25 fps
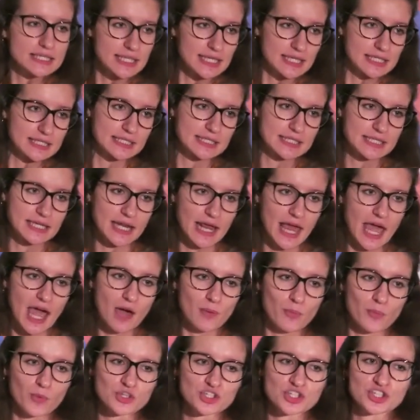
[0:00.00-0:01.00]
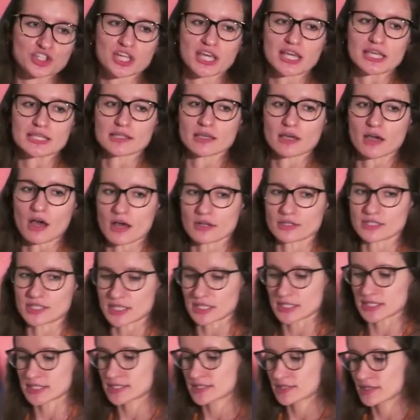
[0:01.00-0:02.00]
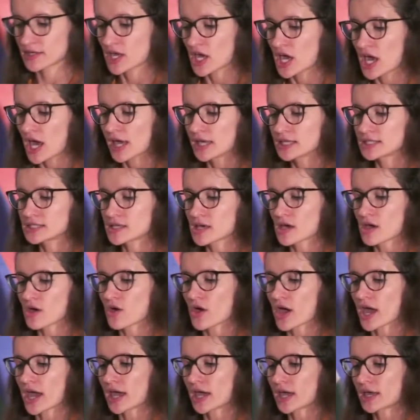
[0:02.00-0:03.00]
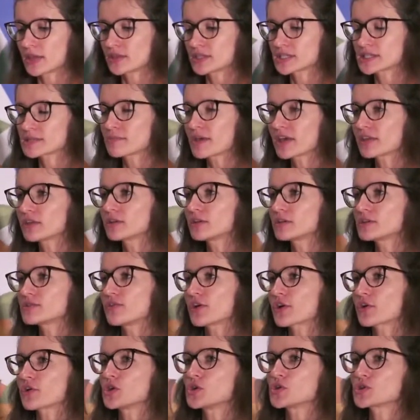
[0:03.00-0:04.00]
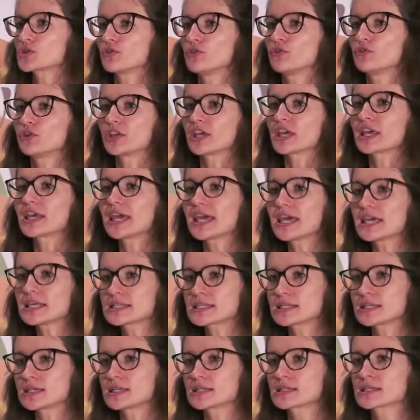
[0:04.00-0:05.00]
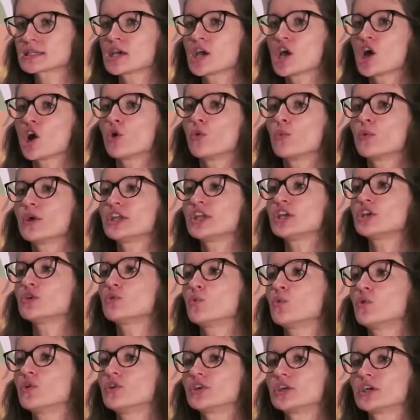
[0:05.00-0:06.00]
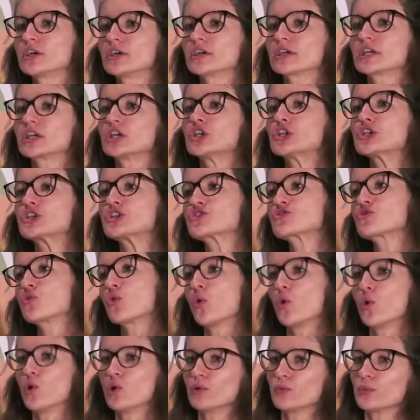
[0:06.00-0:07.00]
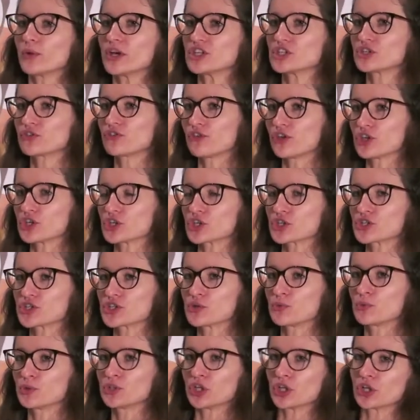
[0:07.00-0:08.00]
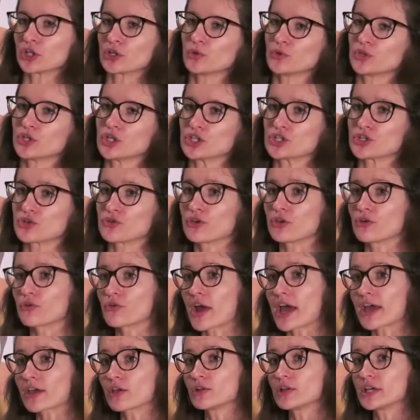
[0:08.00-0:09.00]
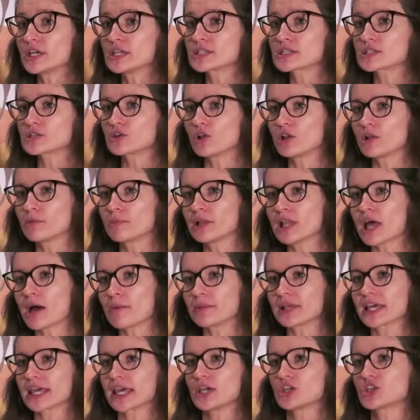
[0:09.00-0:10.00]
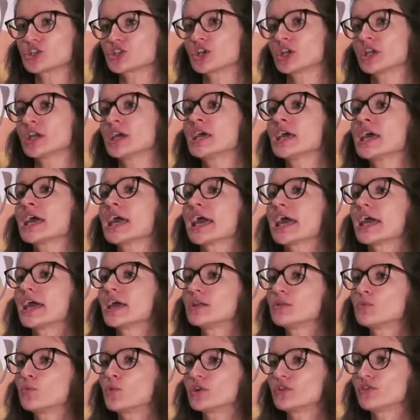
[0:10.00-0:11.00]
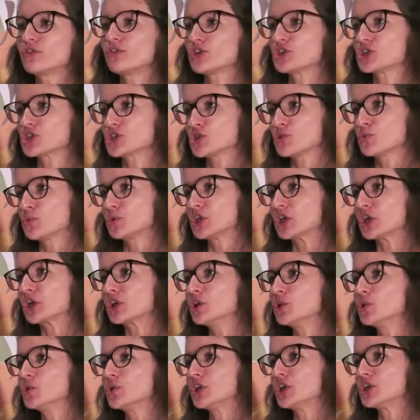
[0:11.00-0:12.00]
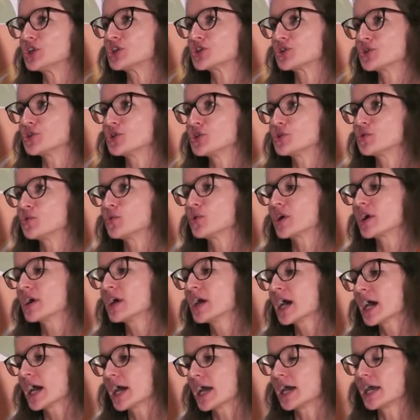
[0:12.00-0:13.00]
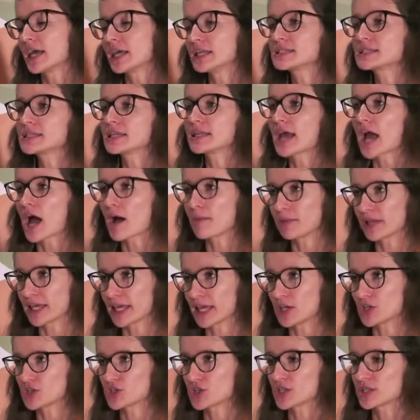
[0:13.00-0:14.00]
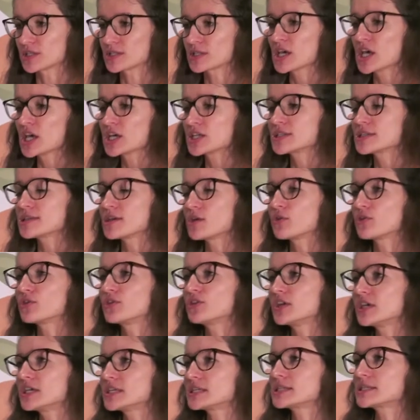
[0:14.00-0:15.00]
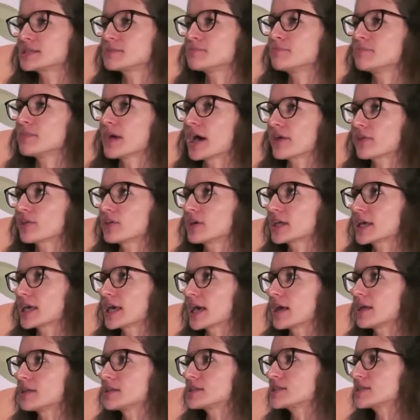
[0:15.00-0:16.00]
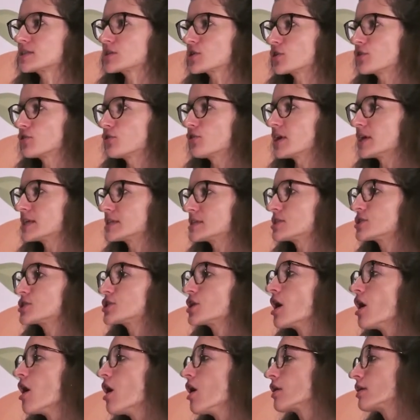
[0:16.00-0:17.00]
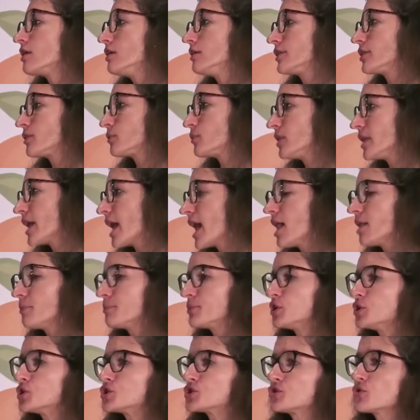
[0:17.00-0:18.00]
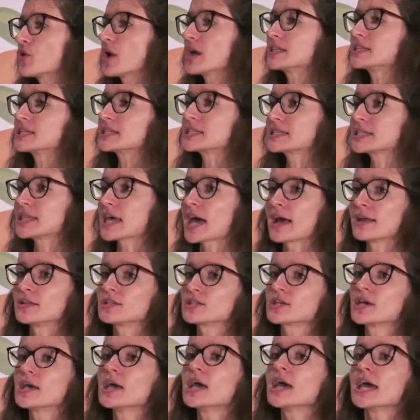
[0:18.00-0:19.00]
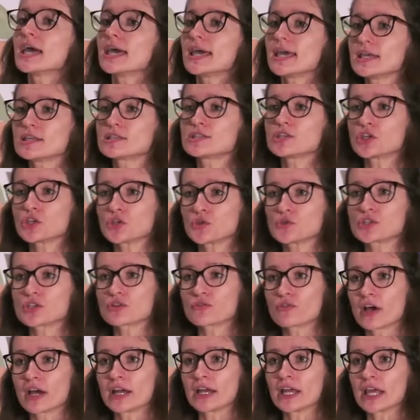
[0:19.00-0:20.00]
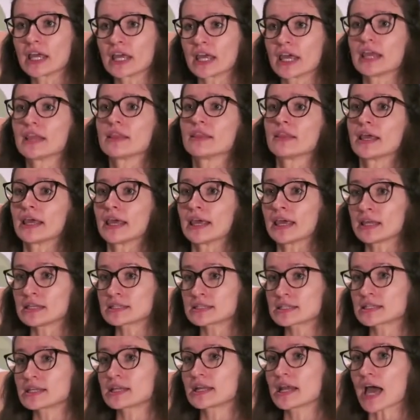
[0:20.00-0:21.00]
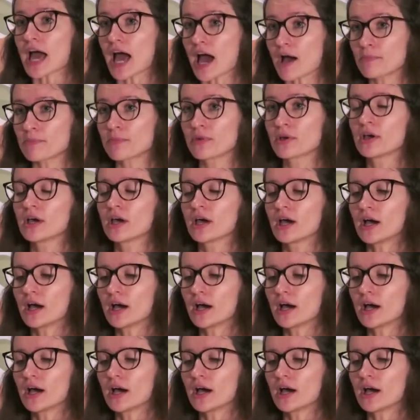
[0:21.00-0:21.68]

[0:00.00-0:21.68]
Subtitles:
Instant App, which takes a context. So, and this method is very useful for the cases when you want to control which features you would include into your regular installable application and what features you would include into your instant applications. So this method can serve as a toggle that will help you to understand, is your user running in the Instant App